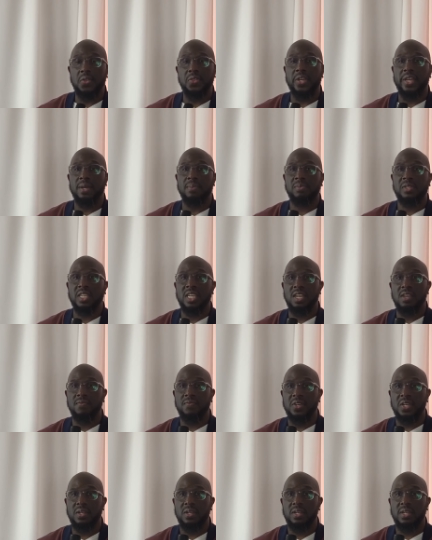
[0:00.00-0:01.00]
for them
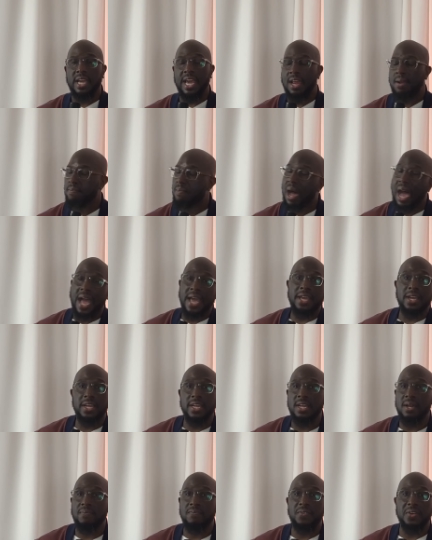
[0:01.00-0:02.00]
to even
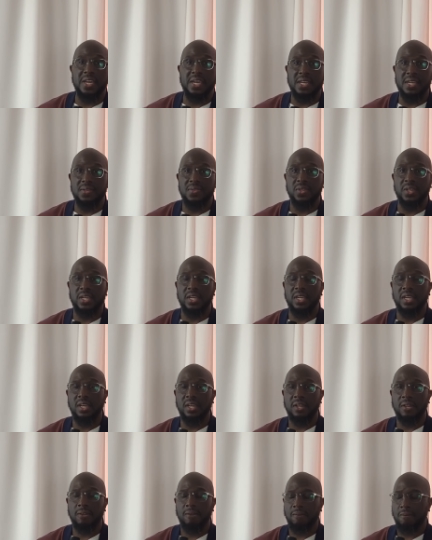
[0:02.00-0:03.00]
admire him for
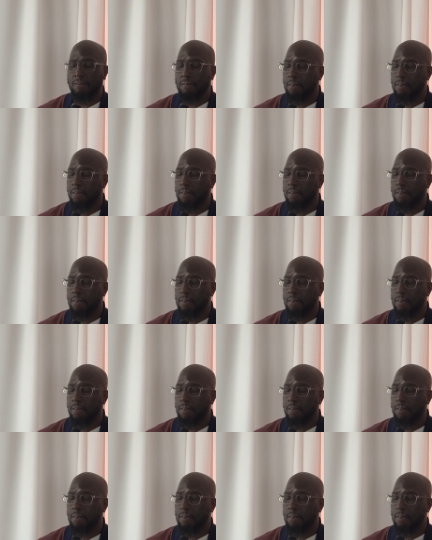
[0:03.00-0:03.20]
anything.